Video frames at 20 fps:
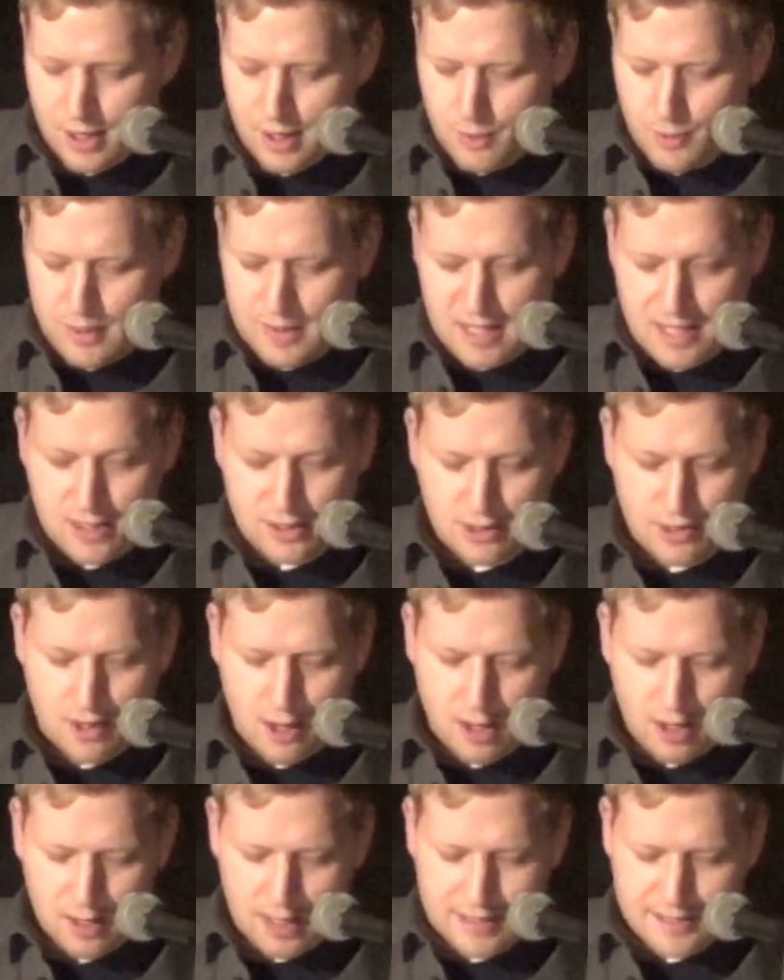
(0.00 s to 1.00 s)
With each
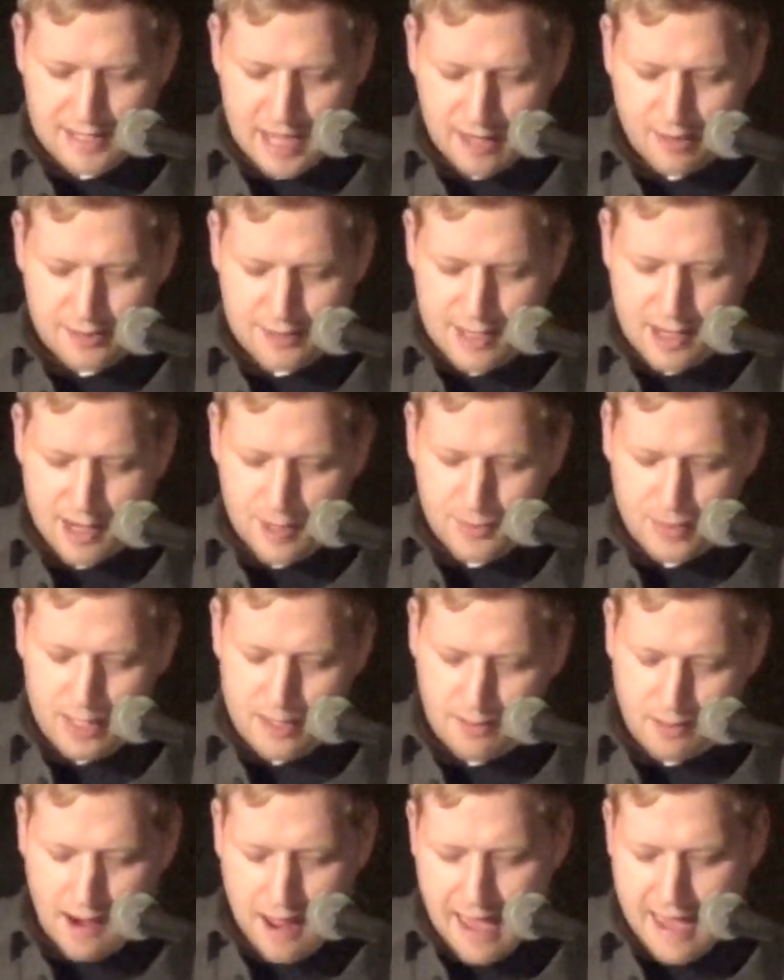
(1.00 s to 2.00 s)
call, a secretary would
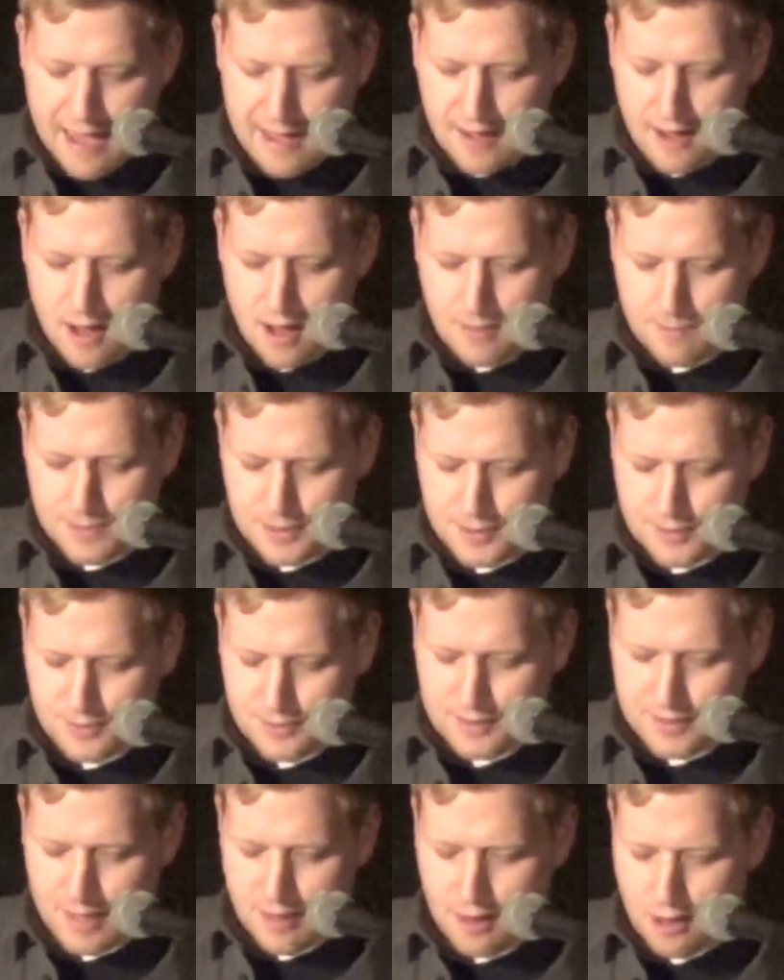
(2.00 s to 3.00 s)
either hang up as
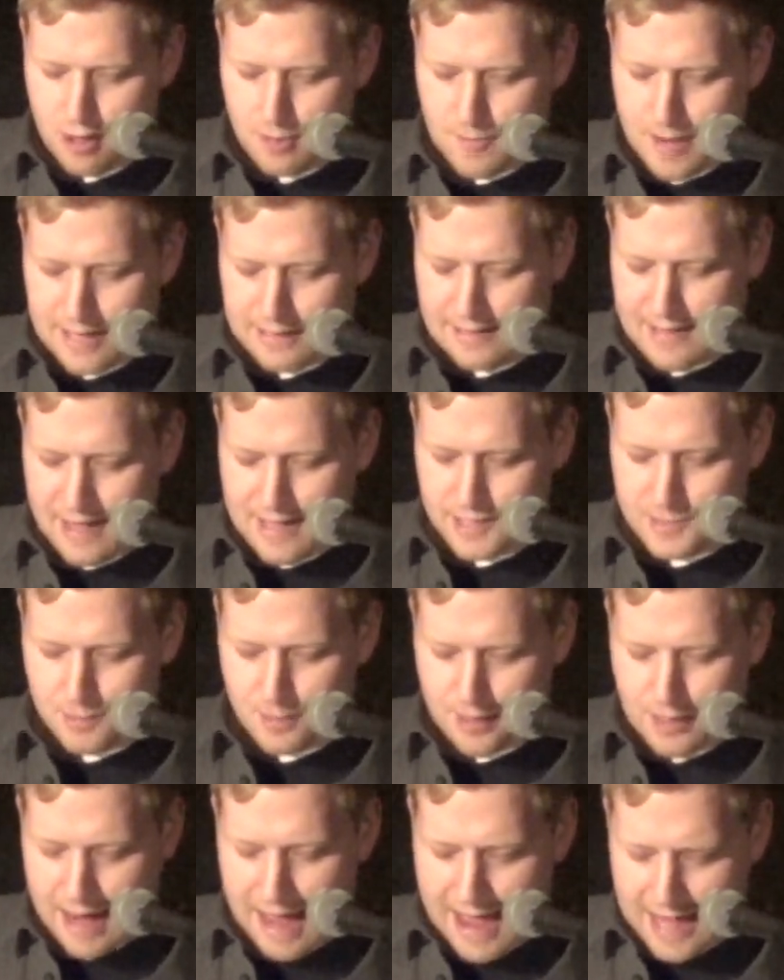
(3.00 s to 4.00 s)
soon as they heard my
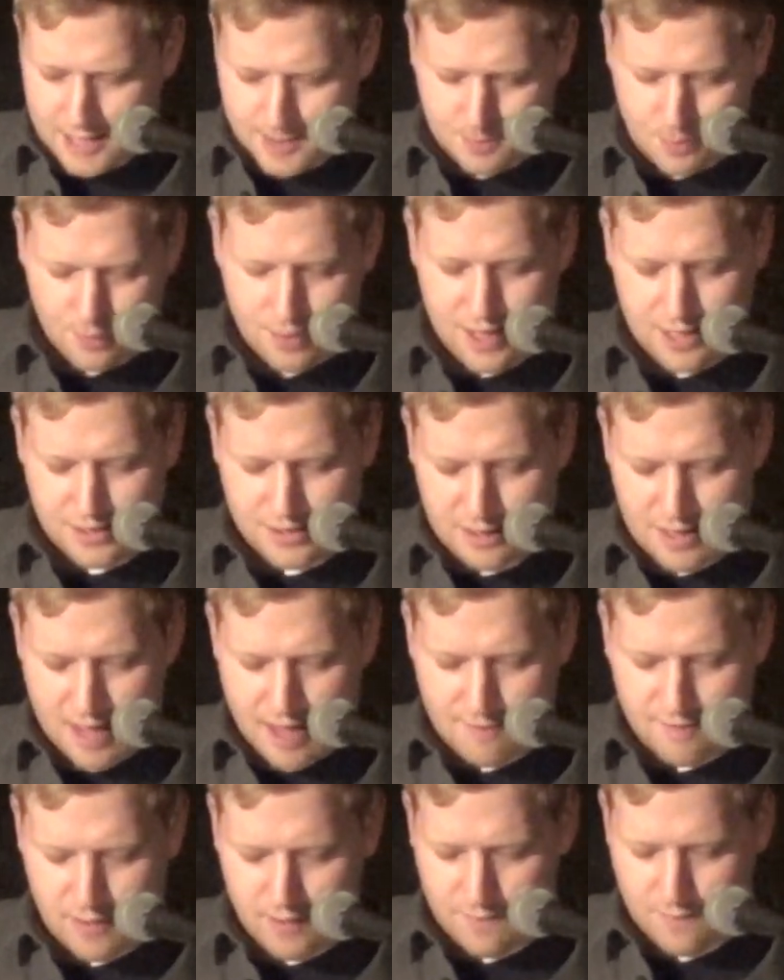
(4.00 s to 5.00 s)
desperate,
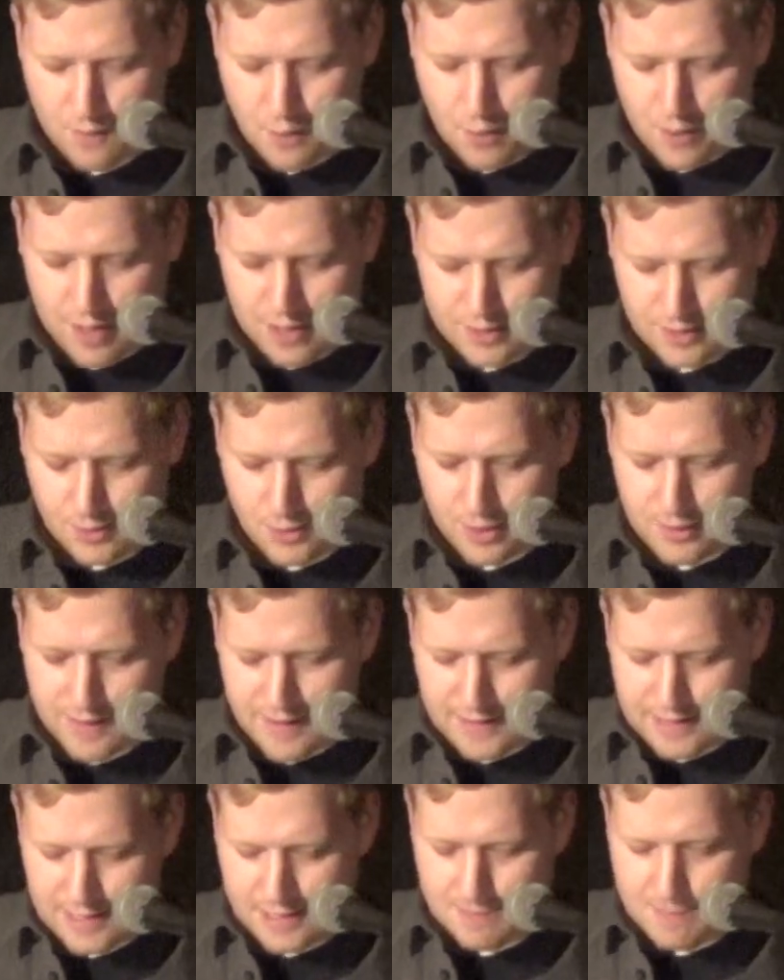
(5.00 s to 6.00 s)
aspiration-heavy voice, or
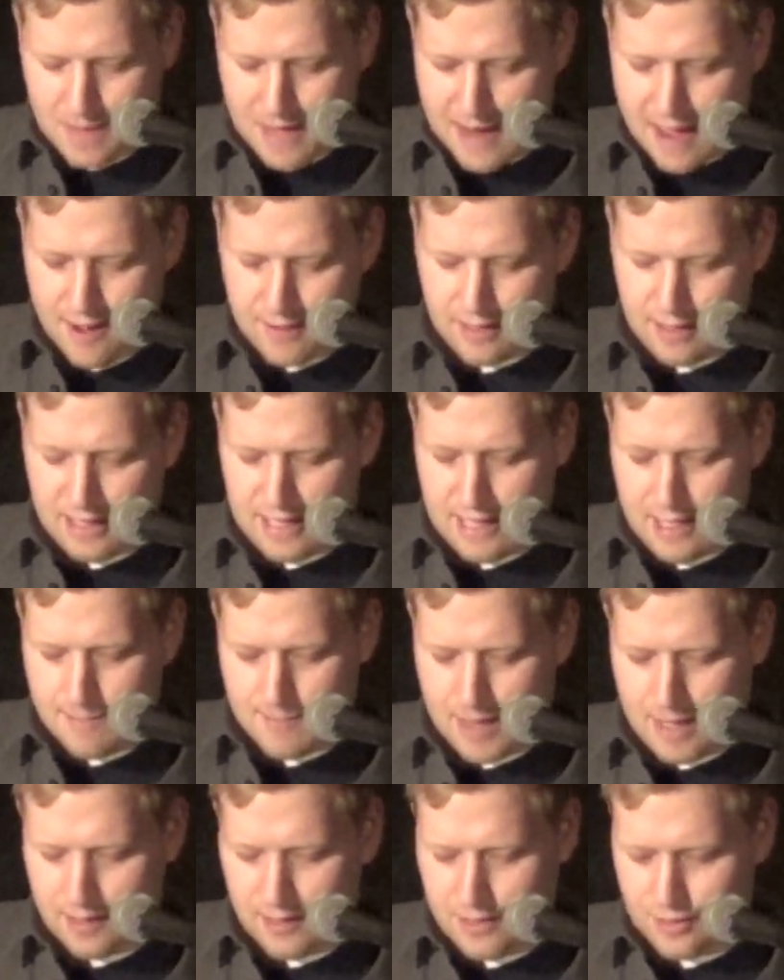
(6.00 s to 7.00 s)
they'd spit out an
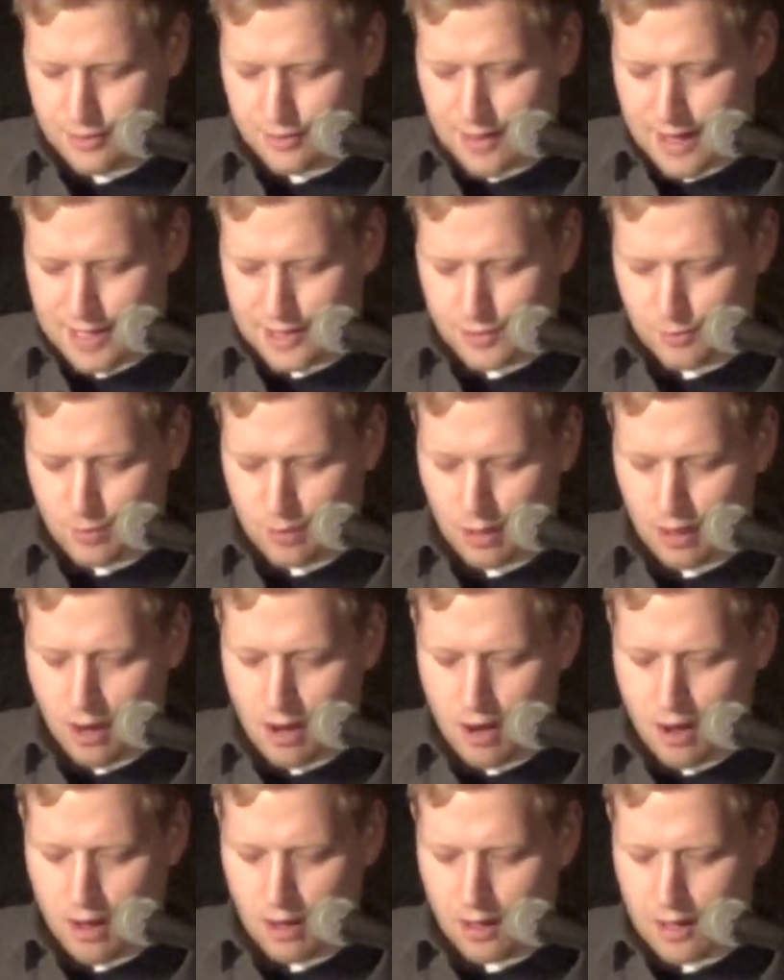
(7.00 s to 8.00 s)
email address where
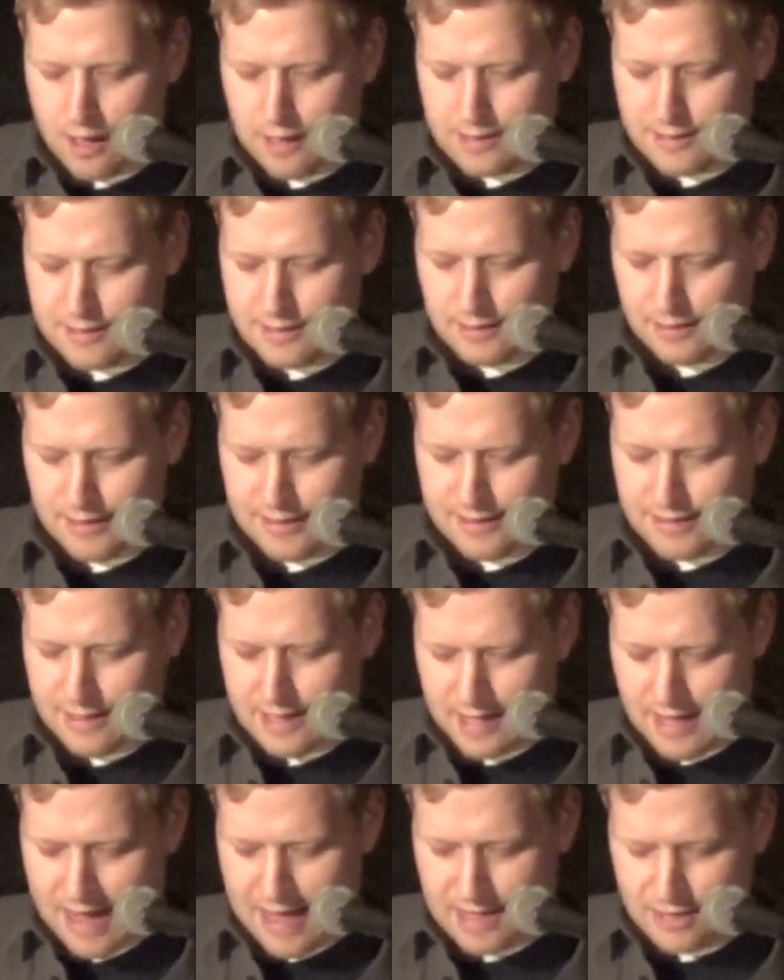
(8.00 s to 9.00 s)
all
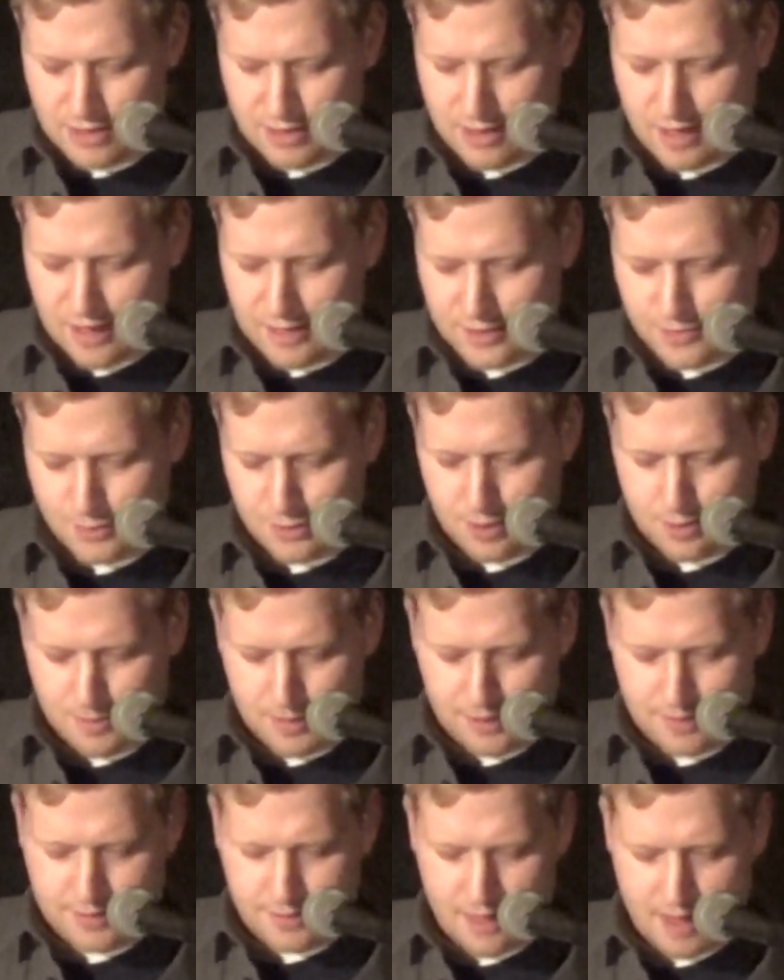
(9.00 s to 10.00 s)
unsolicited headshots were to
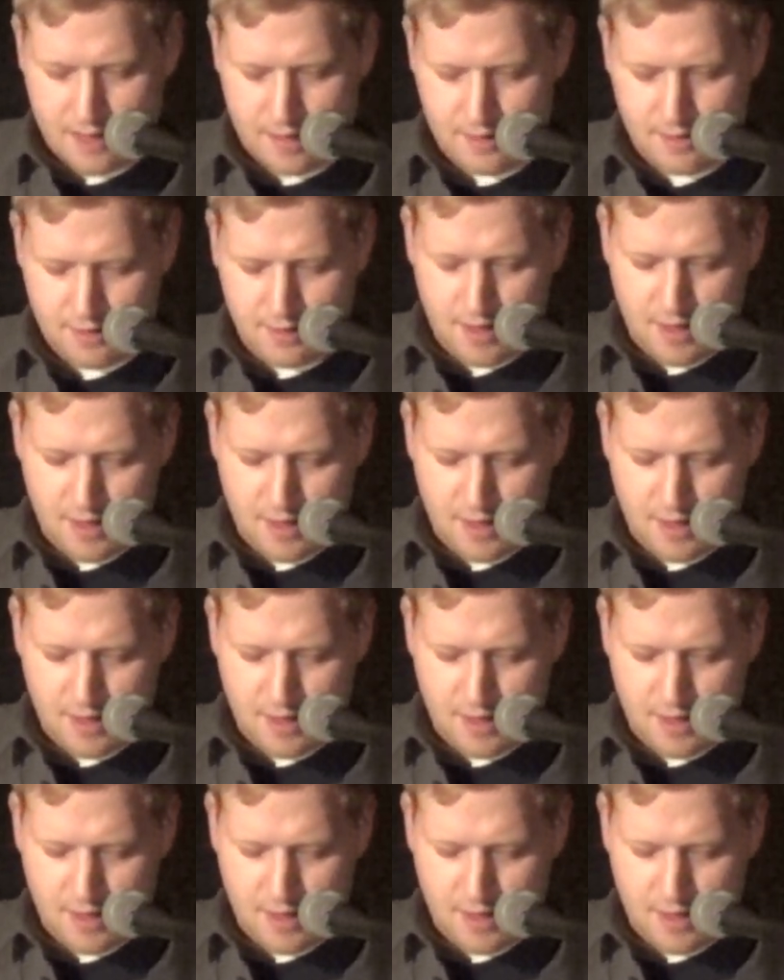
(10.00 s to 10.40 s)
be sent.